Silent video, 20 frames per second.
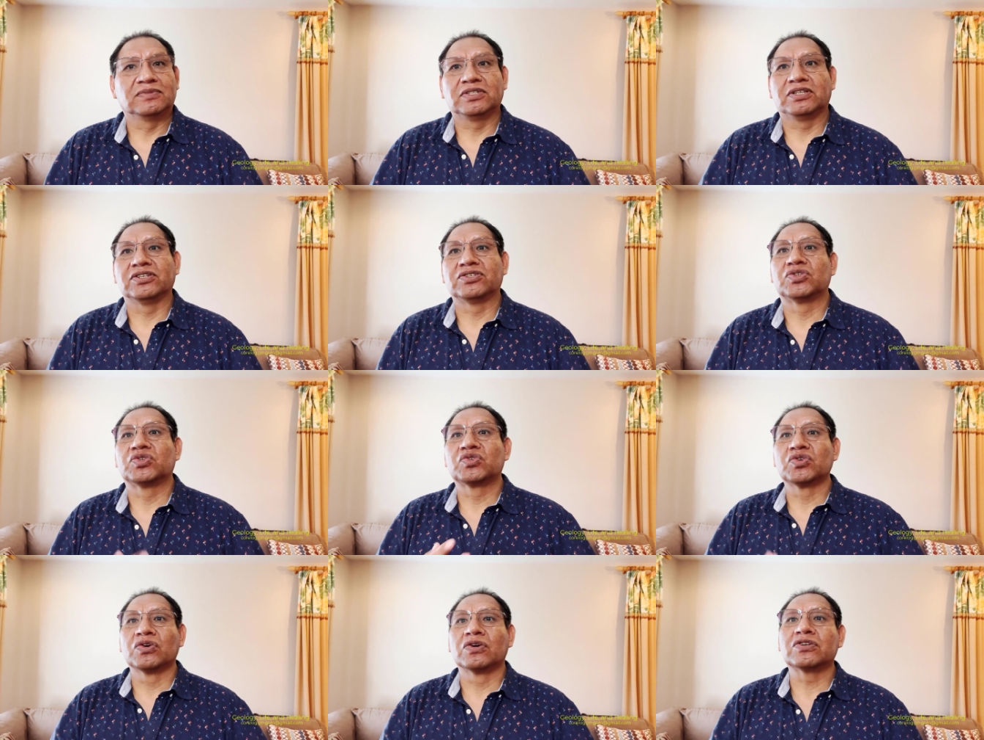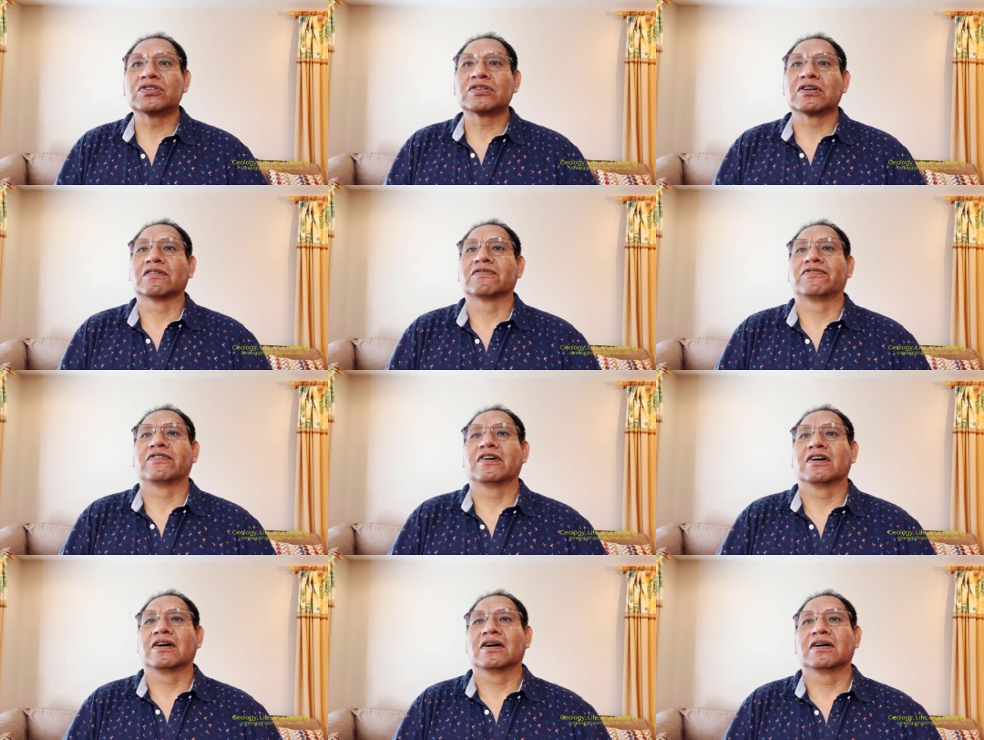is source
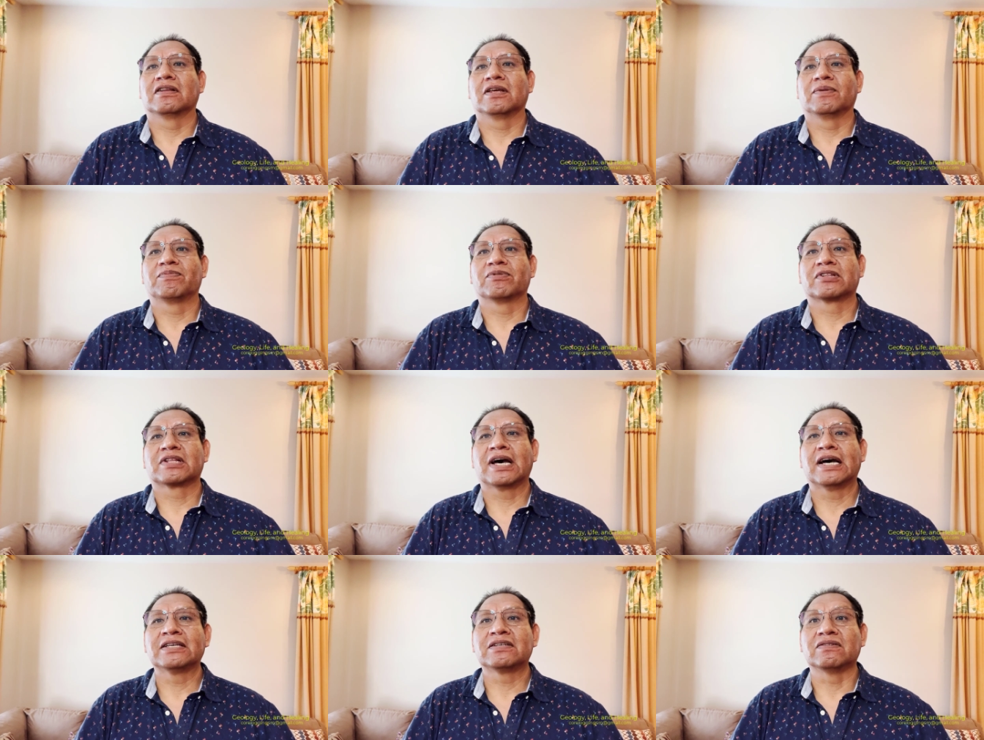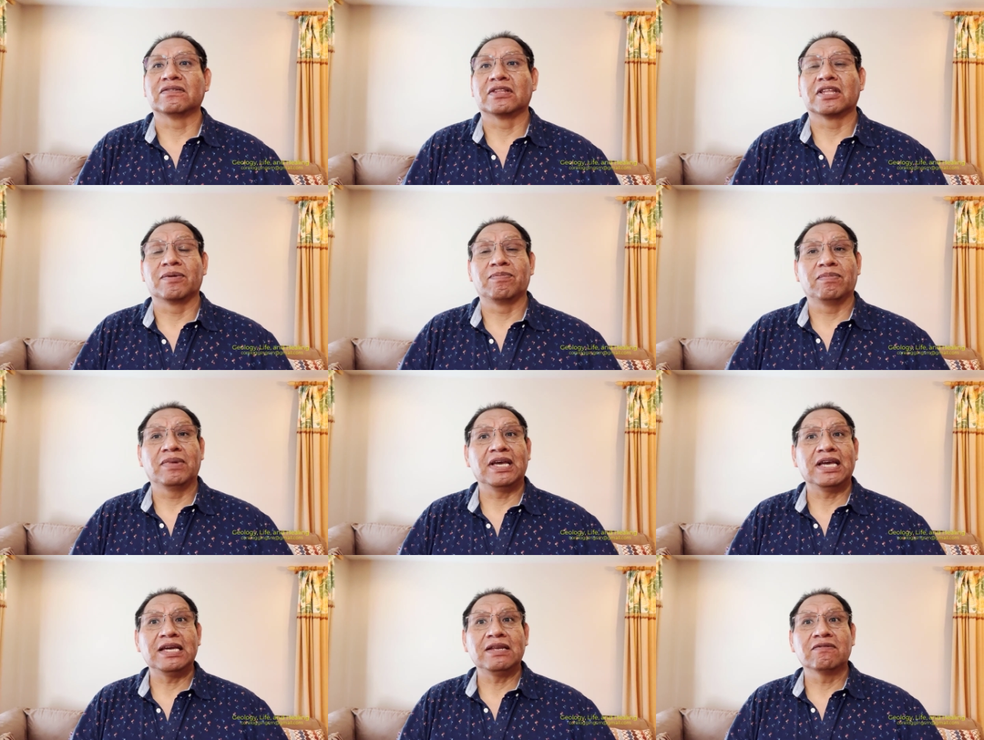of the potassium. The
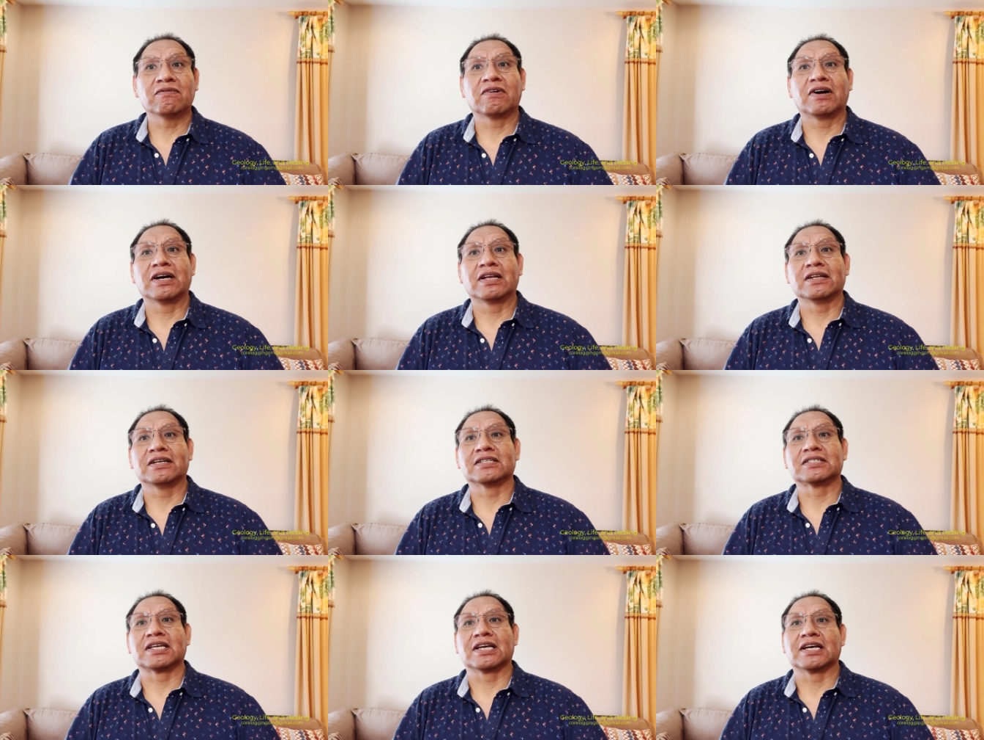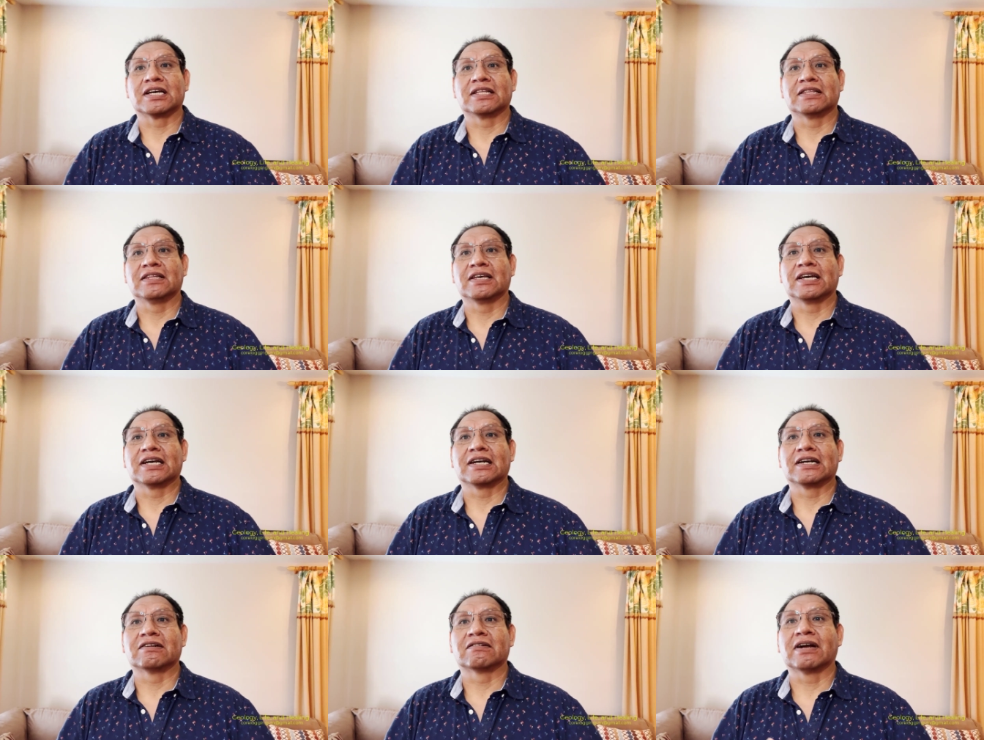main one is
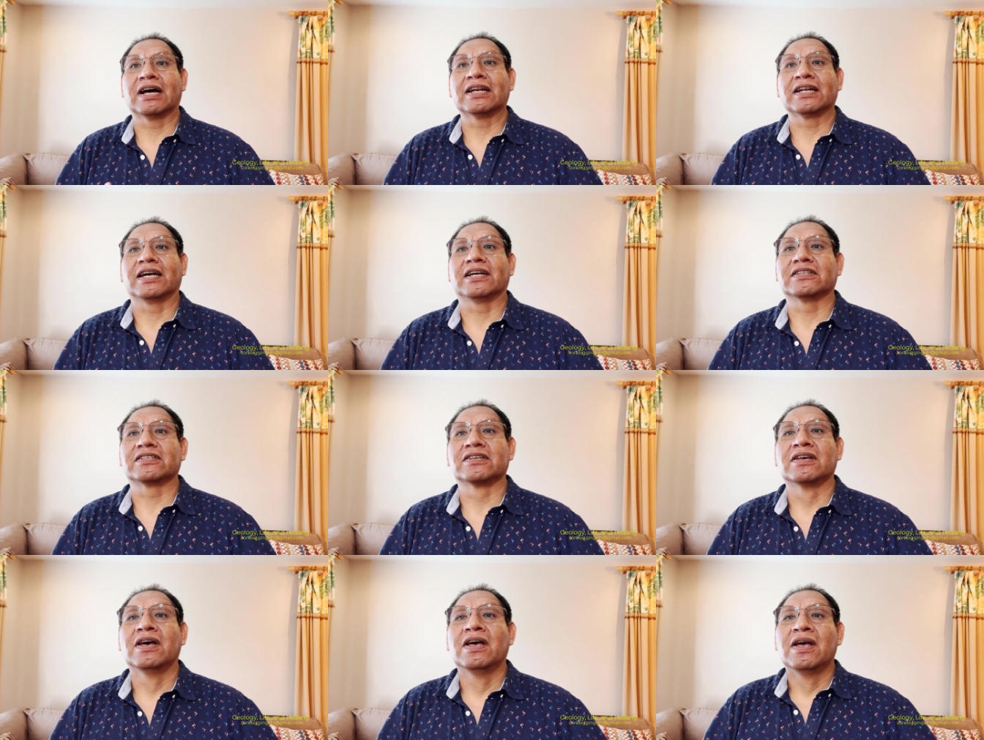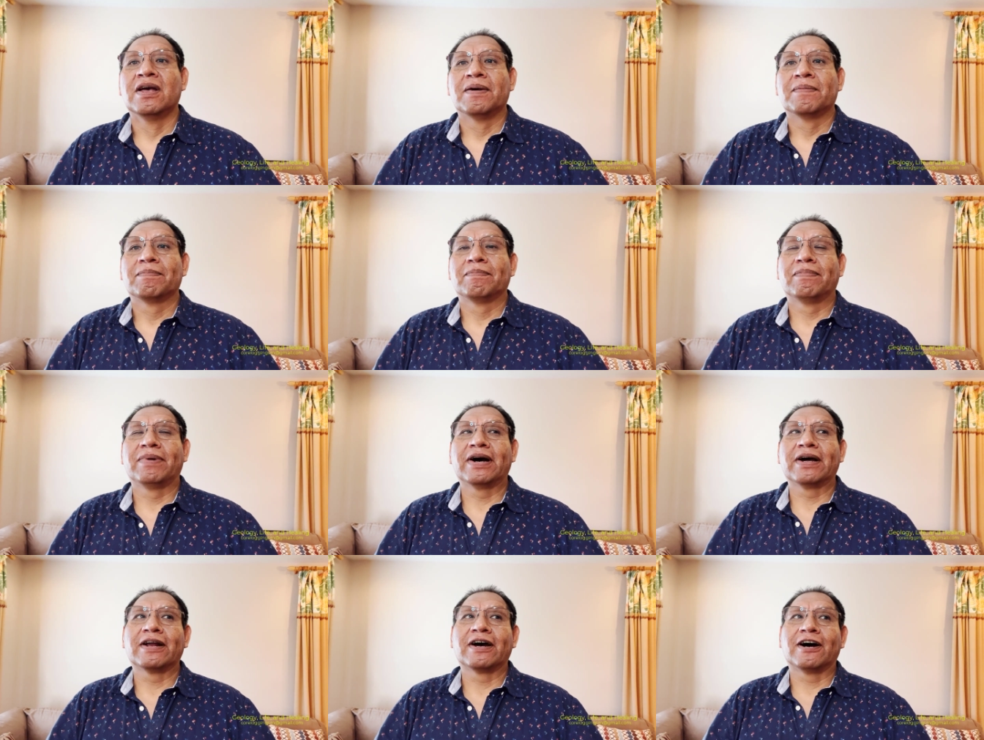the granites,
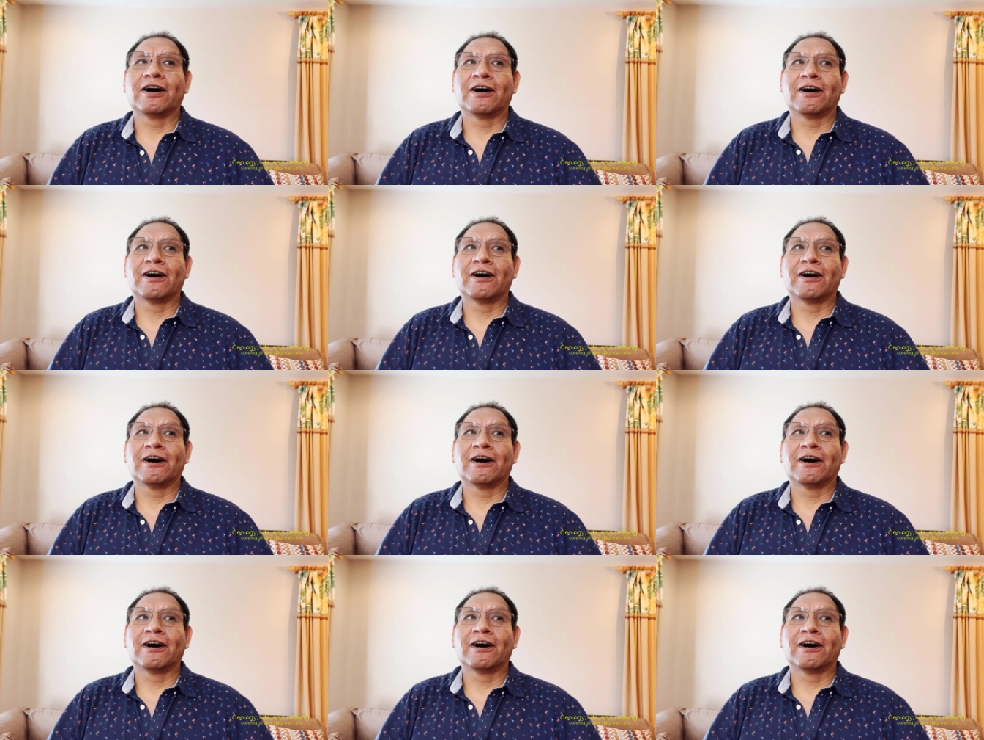but